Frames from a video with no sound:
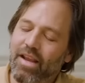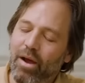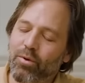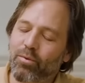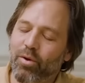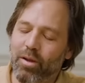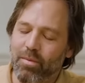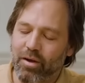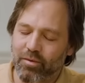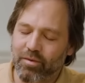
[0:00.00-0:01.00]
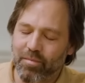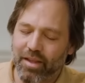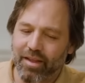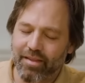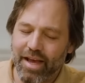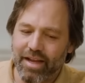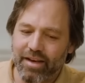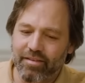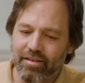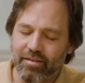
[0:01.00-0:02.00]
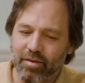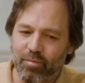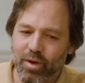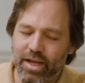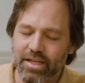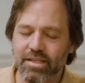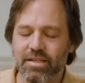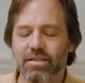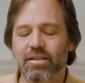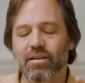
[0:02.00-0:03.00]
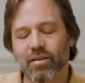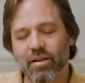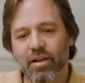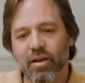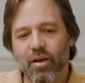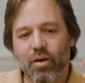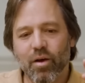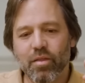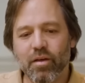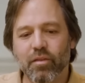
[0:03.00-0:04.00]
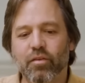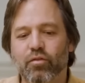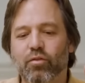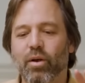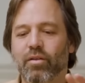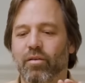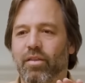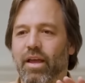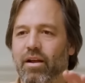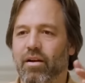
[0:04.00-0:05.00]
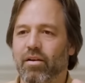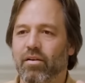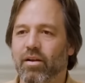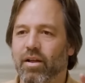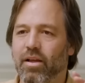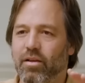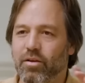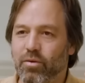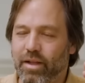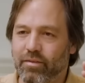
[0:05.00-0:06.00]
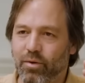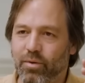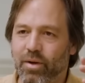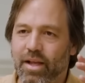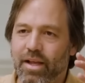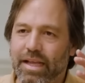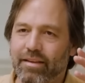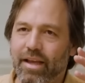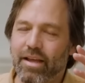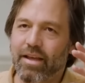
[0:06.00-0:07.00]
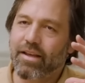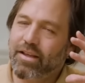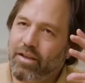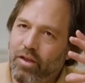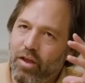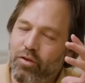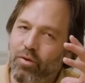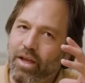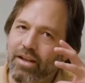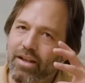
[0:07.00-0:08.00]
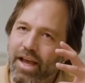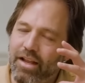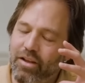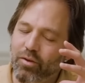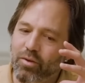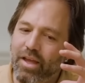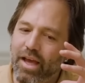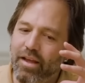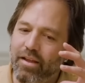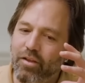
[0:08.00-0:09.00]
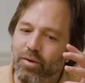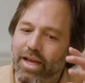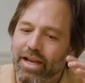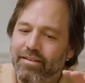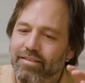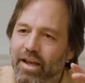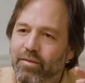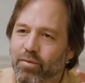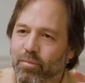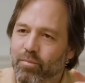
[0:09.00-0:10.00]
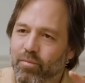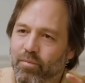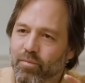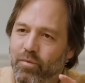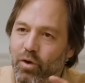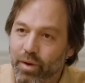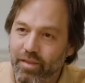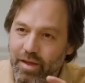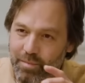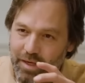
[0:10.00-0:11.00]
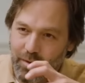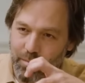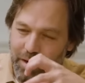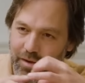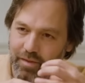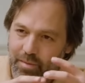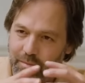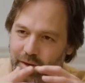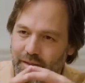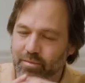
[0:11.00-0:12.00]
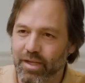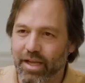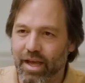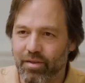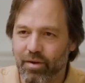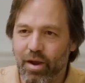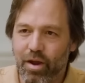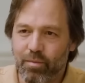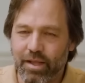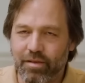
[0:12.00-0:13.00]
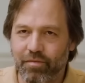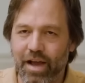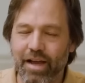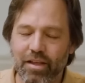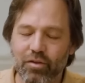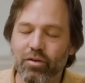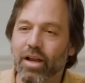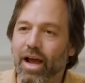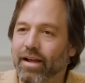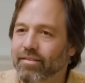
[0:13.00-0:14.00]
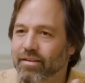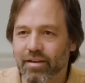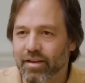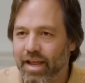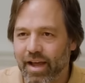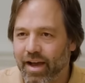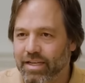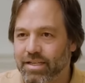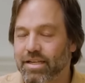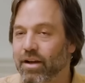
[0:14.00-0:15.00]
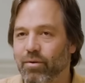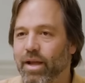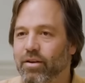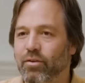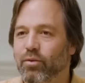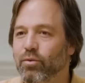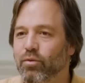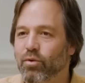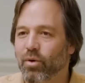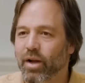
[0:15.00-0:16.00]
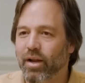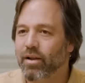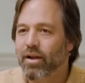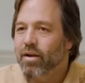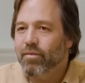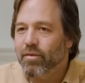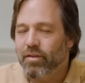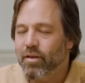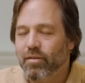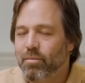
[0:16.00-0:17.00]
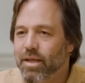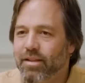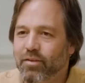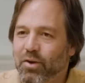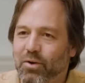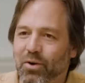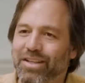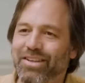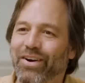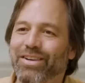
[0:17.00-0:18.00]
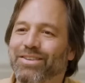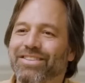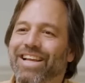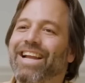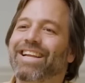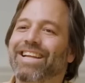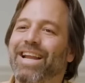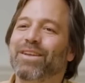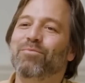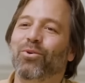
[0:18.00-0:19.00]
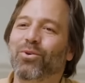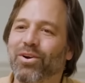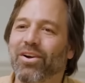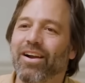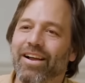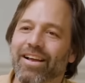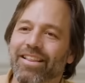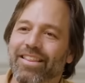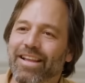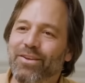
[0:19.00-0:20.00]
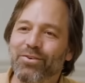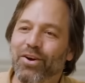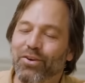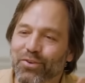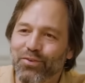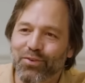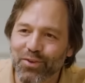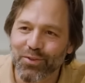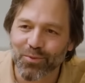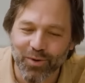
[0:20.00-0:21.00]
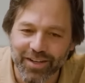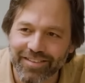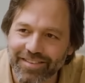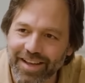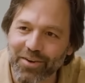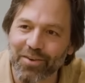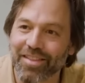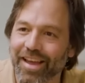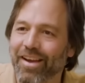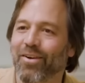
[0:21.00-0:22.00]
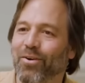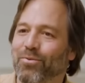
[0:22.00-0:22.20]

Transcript: that I would worry about something like that is in some ways, The, the stories are there, yeah, you know, and so it's like you can get, you'll get, you get insight from knowing them and comparing them and bringing them together, right? The fact that you could ask an A I to generate a new story, yeah, it doesn't mean that you're going to understand it any more than you understood the ones that are there